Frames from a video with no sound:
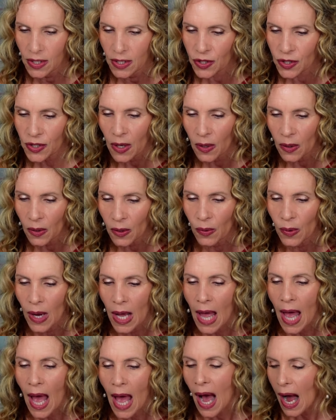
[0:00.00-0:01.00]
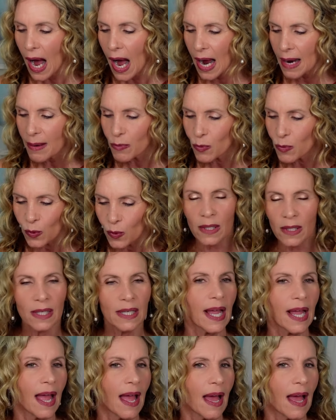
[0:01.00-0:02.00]
So I'm really
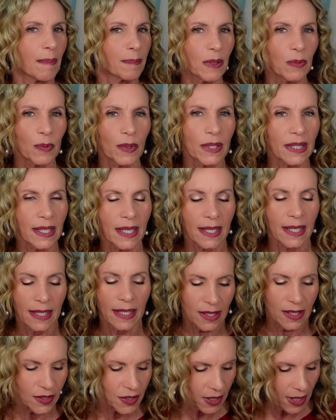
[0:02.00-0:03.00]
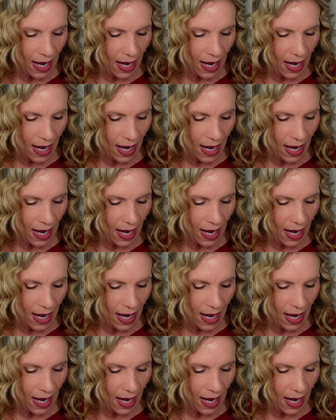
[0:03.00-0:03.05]
happy with these.